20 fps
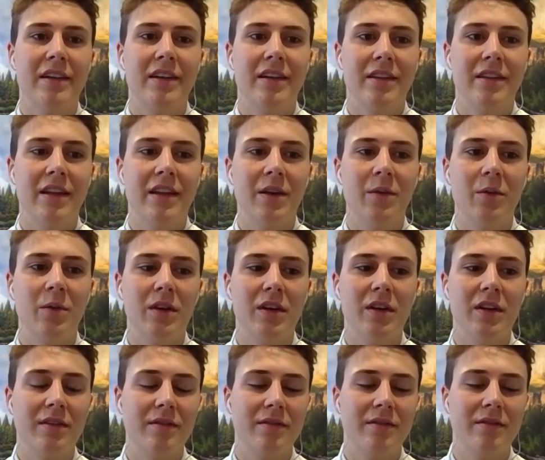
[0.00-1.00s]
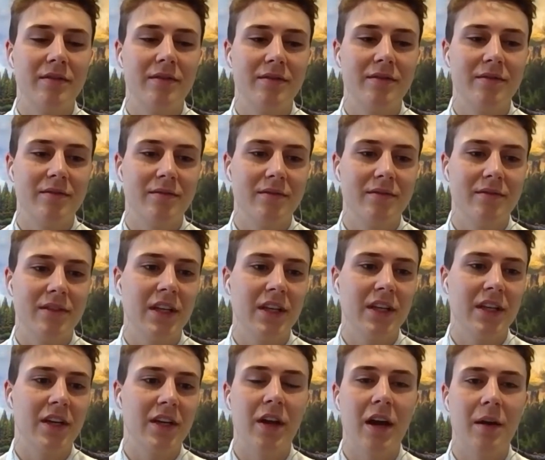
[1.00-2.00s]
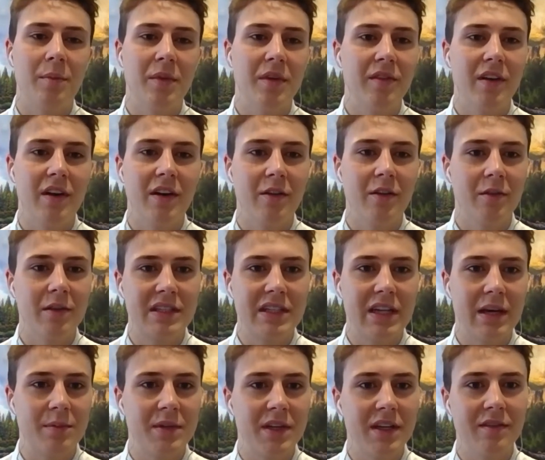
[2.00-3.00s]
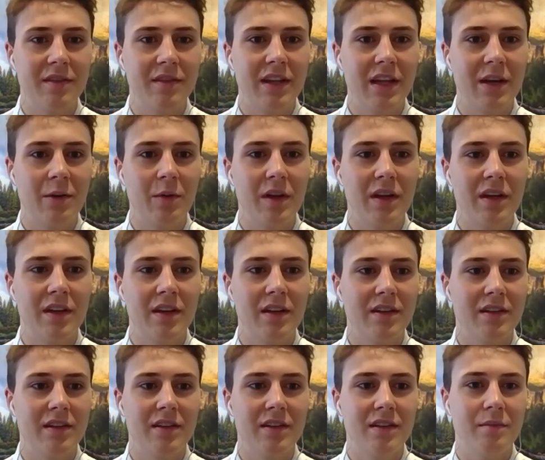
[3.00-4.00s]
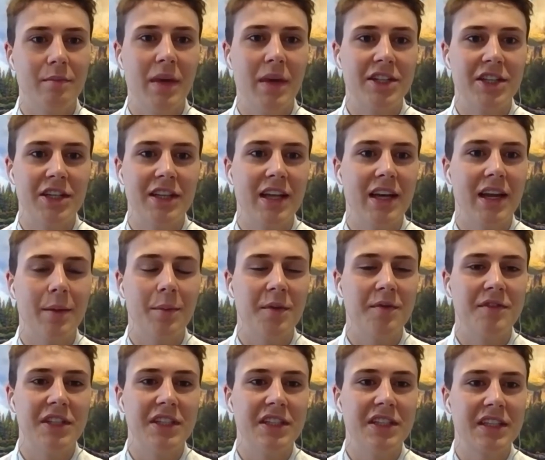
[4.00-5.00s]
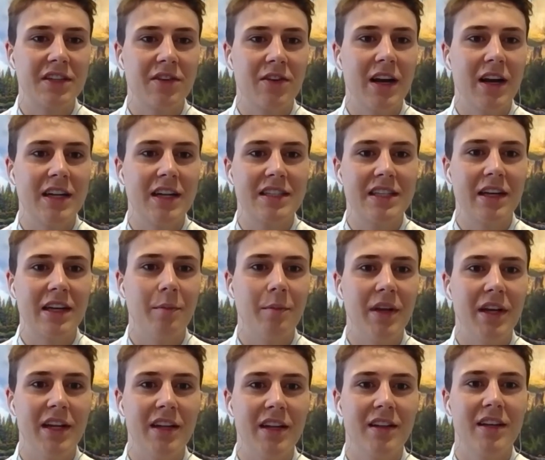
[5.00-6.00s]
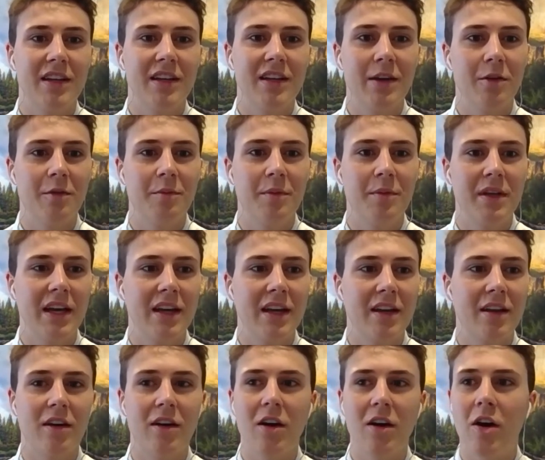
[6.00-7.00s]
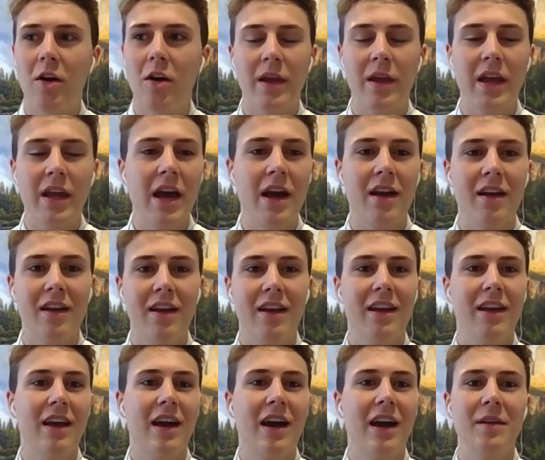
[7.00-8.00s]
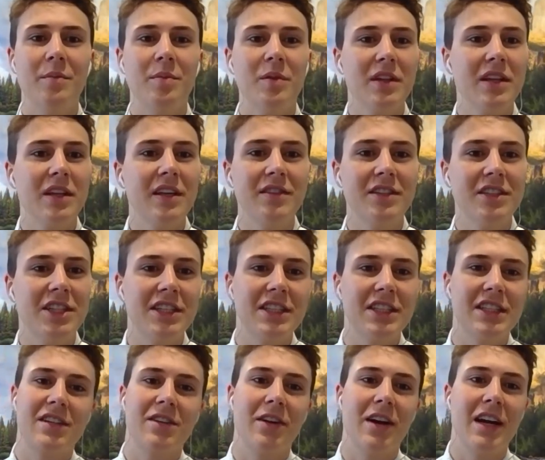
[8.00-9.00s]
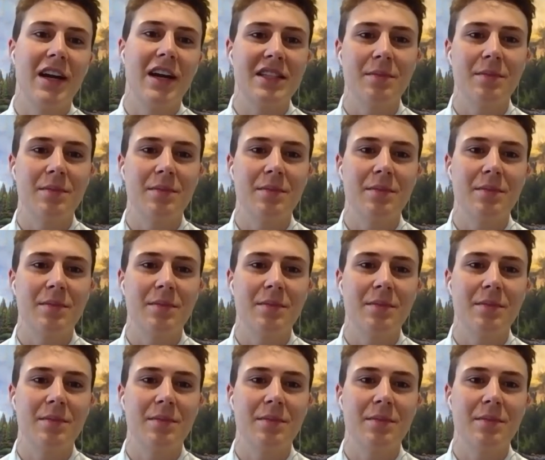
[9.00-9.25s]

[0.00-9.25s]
they would, not be very receptive, and then we'd mention the name of Jesus Christ, and immediately they would be like, "Oh yeah, I believe in Jesus Christ.